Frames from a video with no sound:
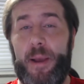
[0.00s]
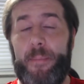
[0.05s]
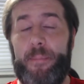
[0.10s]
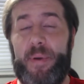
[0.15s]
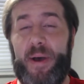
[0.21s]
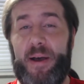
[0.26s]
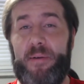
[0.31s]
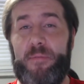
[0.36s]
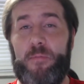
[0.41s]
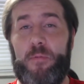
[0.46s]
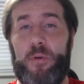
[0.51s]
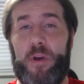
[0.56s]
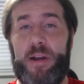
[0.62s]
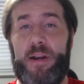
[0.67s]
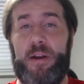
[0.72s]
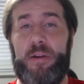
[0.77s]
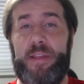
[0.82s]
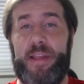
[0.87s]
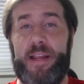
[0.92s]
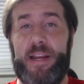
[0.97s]
but what
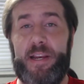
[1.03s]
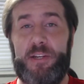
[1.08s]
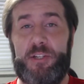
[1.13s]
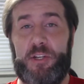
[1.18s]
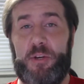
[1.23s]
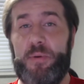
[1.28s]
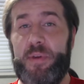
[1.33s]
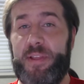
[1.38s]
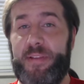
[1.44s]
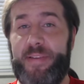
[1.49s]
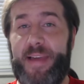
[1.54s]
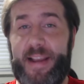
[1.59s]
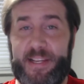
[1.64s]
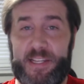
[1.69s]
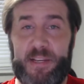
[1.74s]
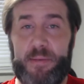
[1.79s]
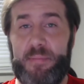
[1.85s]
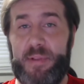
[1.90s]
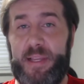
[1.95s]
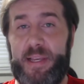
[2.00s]
are they going to do with
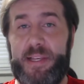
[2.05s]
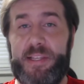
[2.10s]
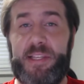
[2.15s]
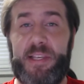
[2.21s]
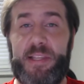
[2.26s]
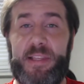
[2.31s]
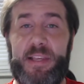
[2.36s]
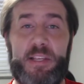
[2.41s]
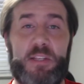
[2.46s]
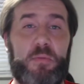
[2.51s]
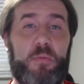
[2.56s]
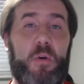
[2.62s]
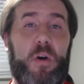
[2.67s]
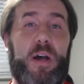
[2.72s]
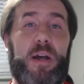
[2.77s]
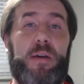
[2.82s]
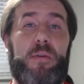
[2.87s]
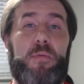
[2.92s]
Alexa Bliss in this one?